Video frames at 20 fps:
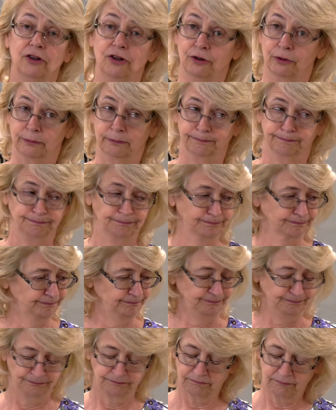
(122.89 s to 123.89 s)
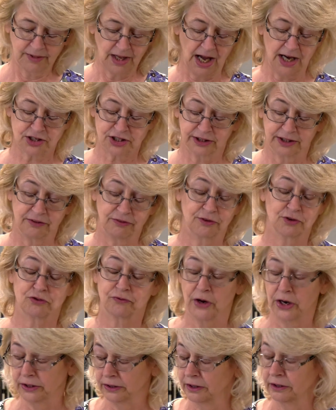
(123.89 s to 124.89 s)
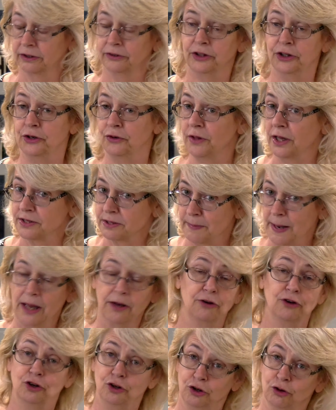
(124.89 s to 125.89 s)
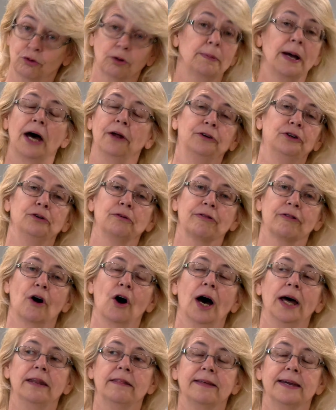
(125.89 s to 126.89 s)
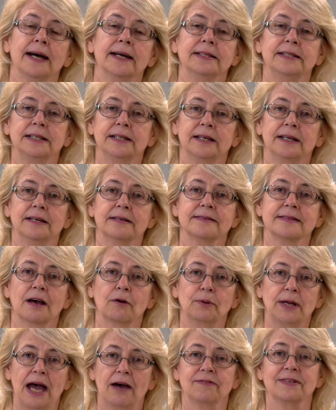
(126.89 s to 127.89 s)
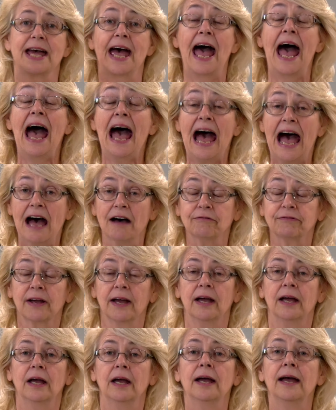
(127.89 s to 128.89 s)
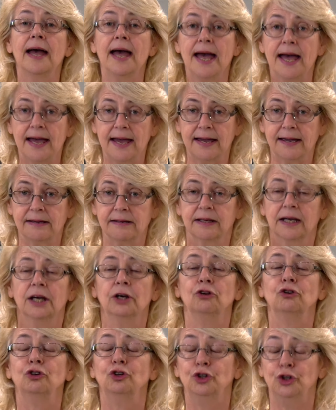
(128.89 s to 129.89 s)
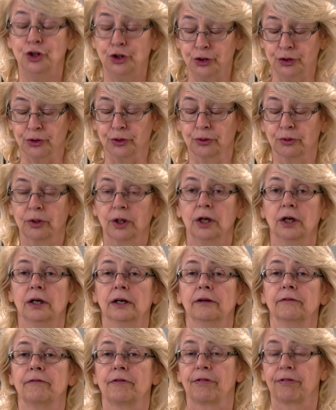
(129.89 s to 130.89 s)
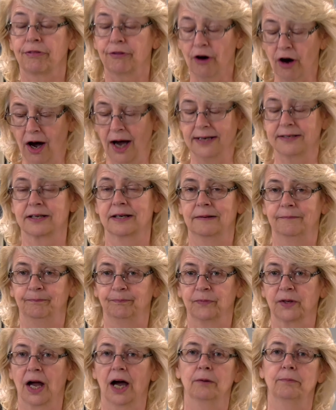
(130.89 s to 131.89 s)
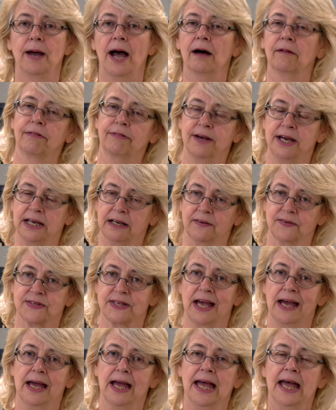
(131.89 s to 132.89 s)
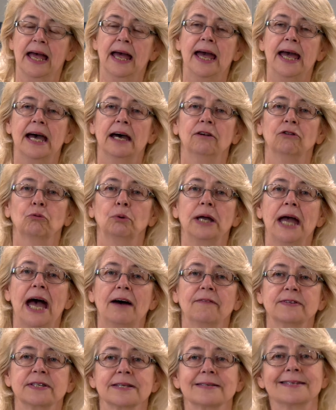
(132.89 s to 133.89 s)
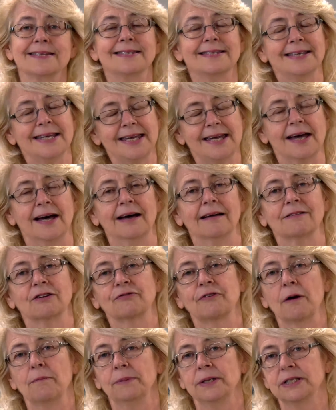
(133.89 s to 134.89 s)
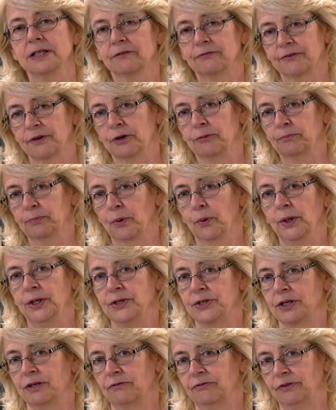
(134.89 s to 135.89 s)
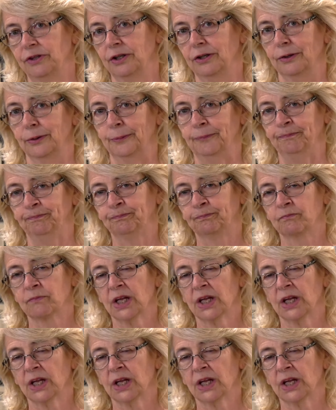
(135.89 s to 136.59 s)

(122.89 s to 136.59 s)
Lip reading: new. Actually, there's very little new that's about new thought. The idea is that we have to have a new thought about things. And we have to see it from a different point of view.